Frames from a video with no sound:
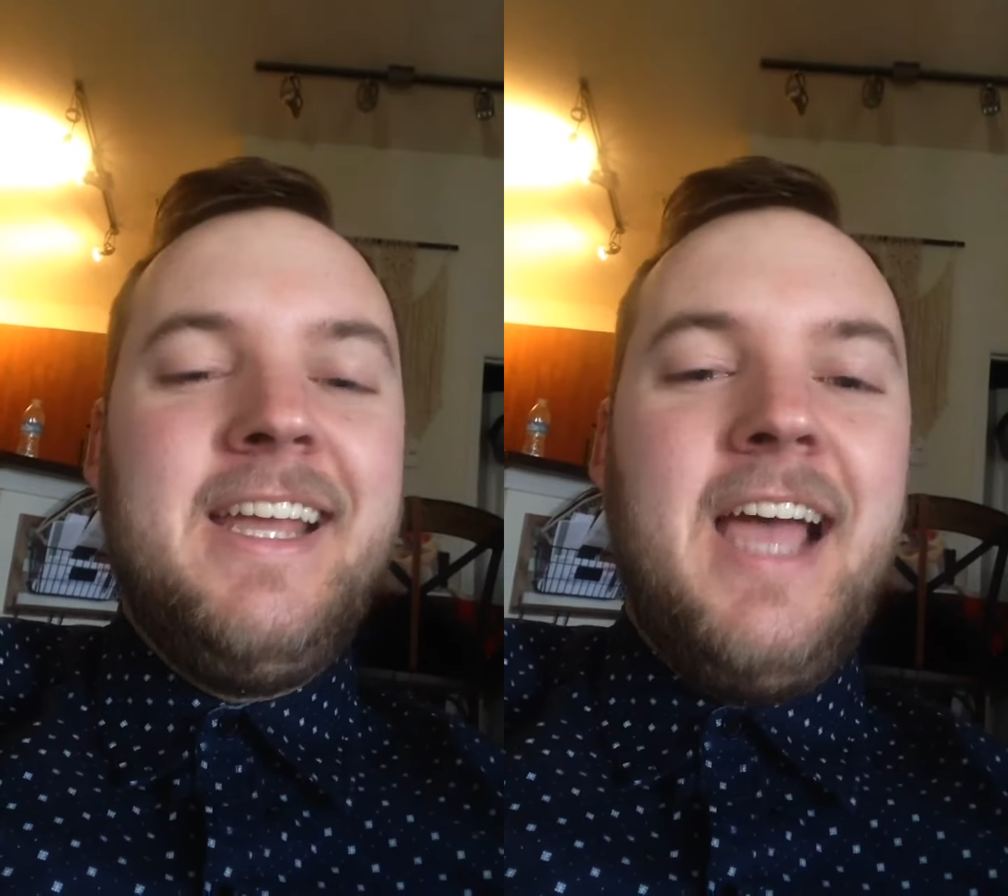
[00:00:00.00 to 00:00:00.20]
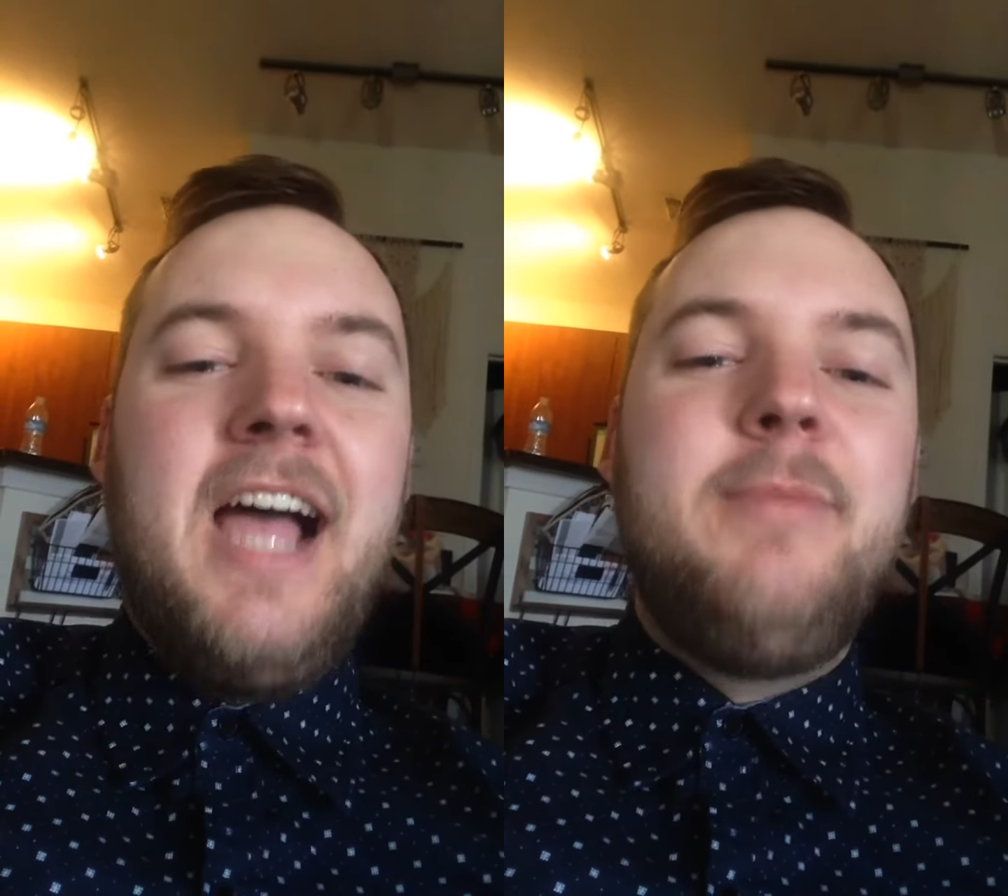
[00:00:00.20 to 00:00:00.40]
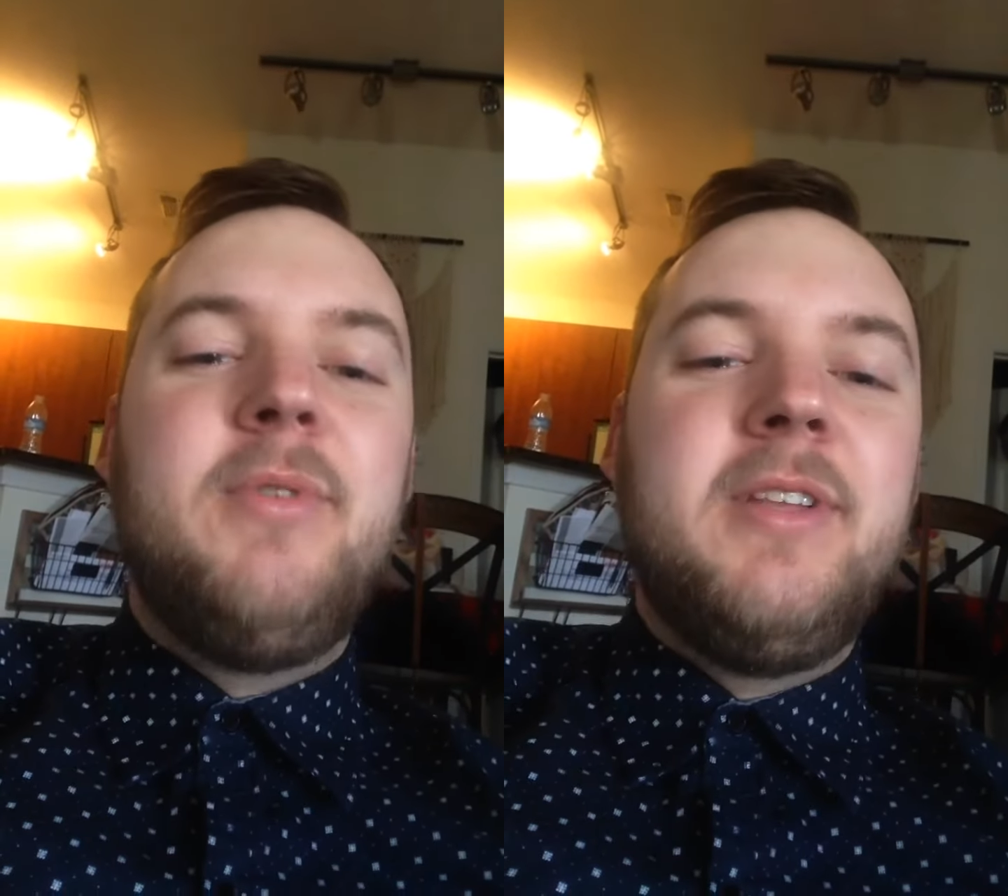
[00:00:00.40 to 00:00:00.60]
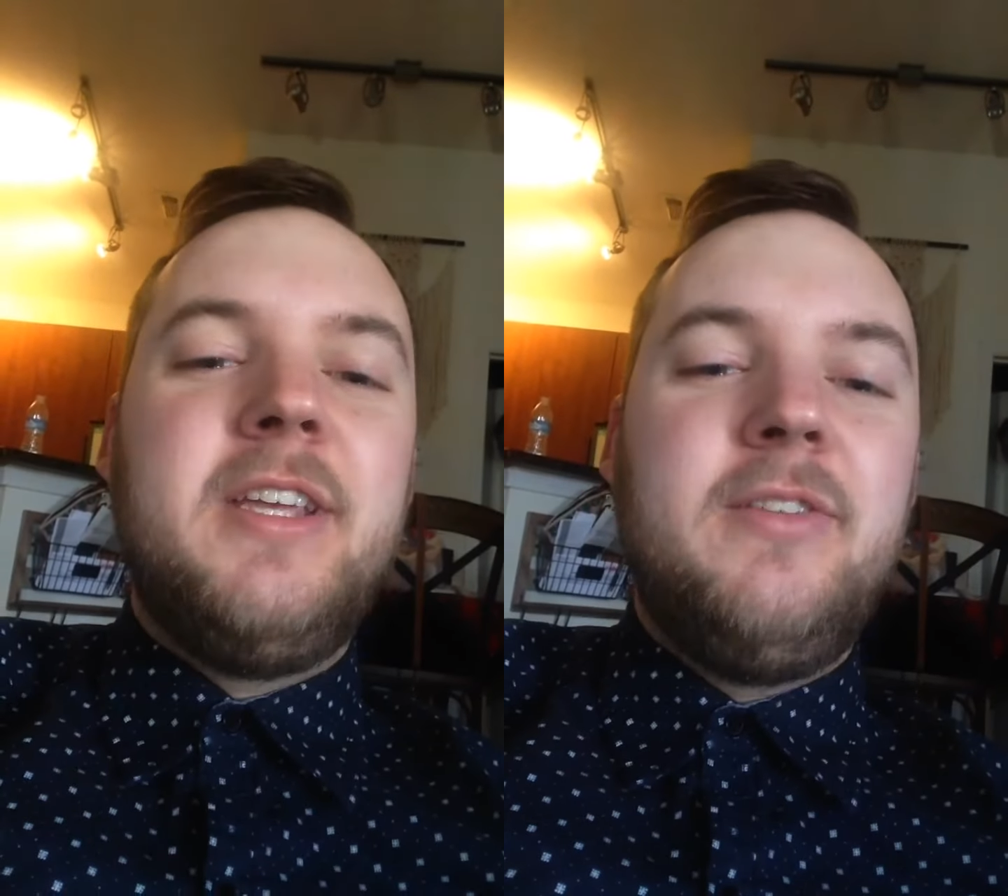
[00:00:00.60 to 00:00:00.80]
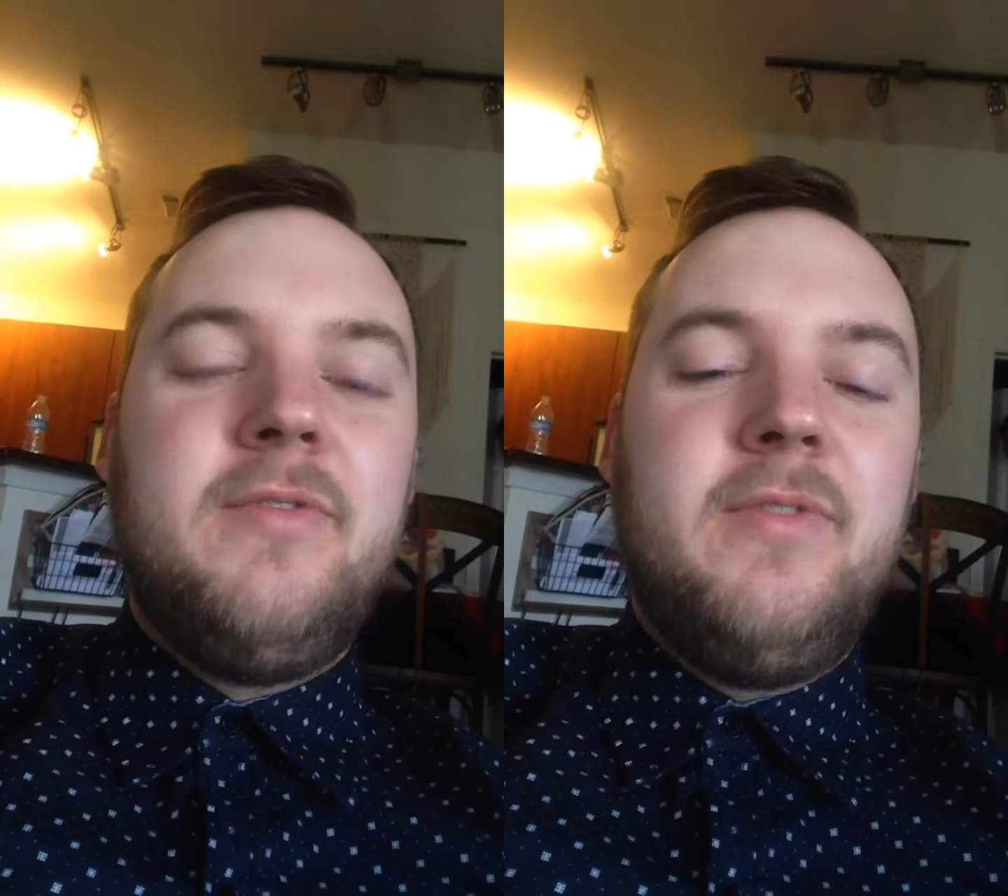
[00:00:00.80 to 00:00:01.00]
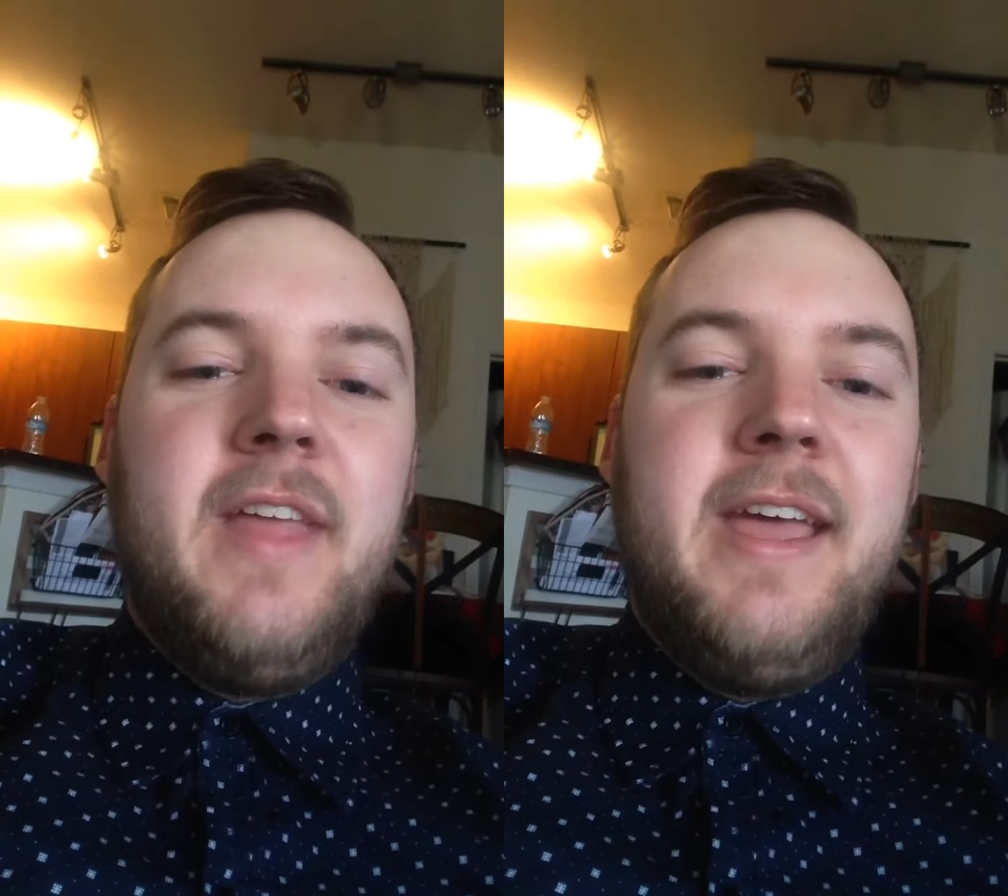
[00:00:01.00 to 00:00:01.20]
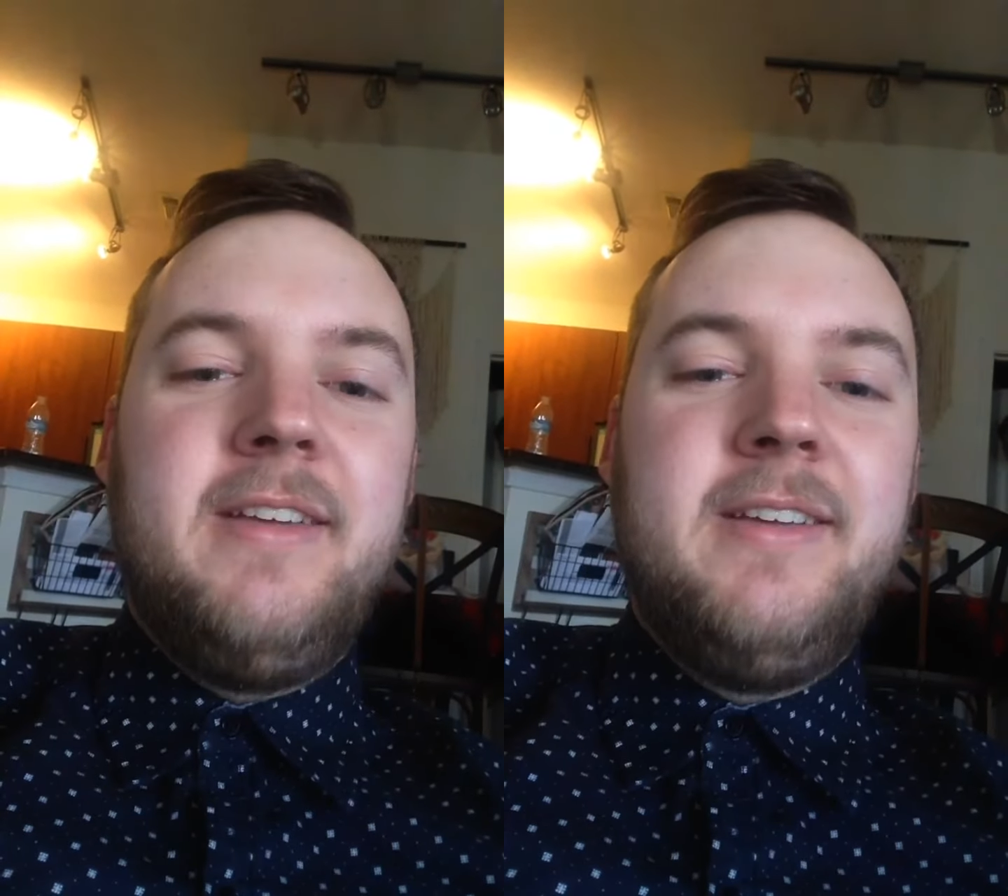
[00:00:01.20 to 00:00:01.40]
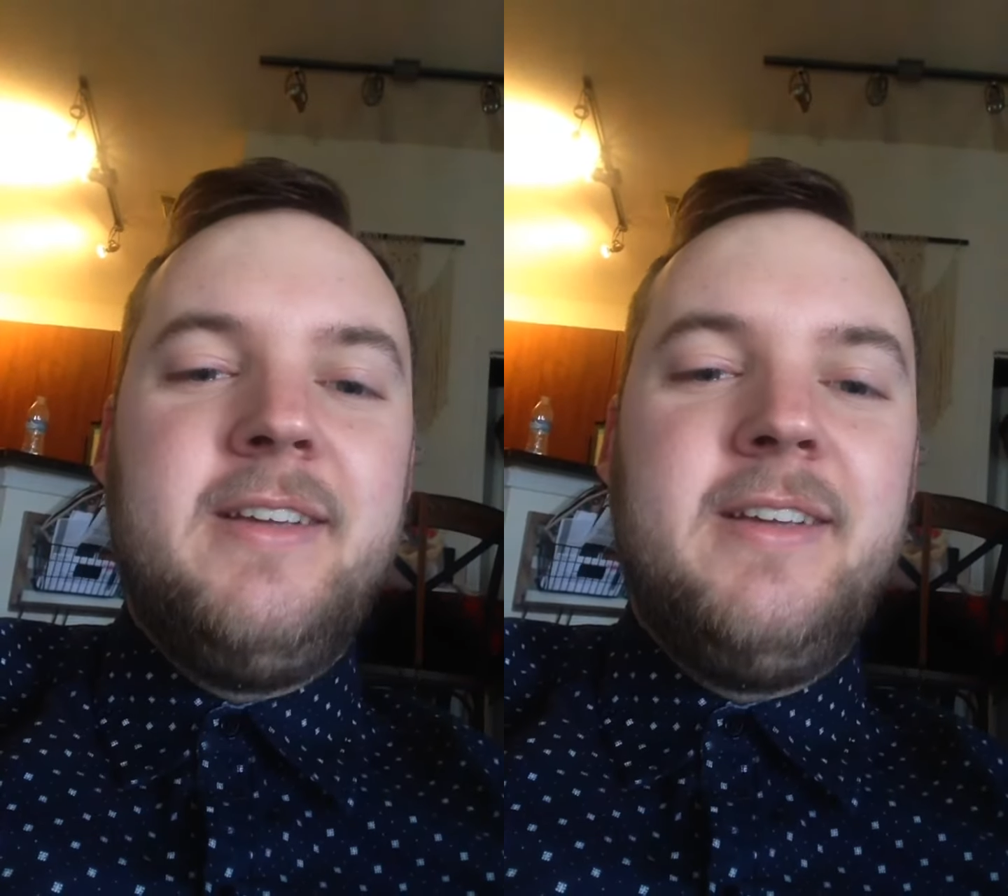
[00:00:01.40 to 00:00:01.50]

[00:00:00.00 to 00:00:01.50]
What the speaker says: I believe that